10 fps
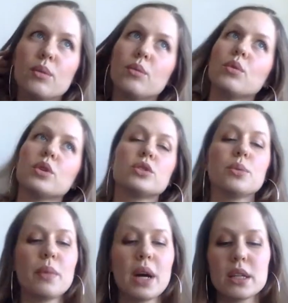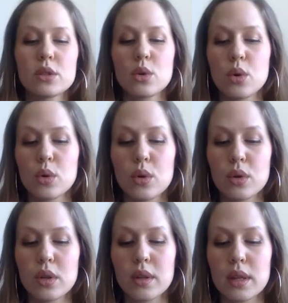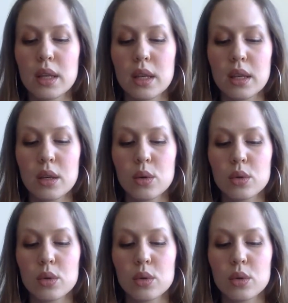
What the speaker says: what you might call the